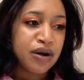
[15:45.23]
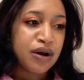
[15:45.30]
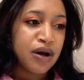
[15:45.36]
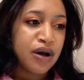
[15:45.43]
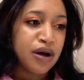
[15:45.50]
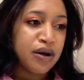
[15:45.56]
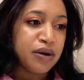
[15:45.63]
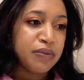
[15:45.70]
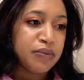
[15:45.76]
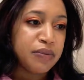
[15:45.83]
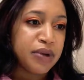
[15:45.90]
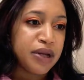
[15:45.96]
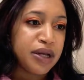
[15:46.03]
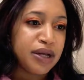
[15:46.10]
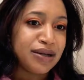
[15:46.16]

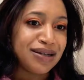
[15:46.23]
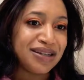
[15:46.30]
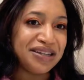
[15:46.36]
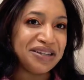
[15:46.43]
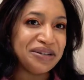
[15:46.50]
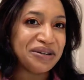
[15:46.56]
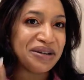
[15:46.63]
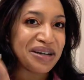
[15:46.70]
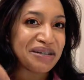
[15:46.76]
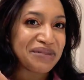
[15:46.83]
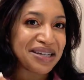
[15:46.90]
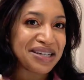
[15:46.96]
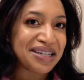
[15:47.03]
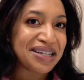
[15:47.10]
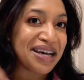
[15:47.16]
but you know what I was
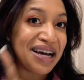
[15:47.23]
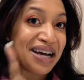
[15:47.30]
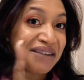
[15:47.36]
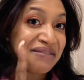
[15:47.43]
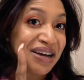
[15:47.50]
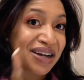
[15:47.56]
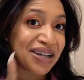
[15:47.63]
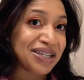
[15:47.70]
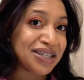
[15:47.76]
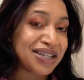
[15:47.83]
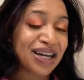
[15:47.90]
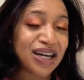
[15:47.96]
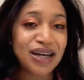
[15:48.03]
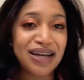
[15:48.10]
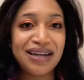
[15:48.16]
about to say. I'm not gonna
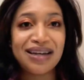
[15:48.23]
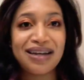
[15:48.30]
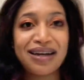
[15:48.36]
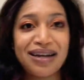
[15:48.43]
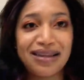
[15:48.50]
say it.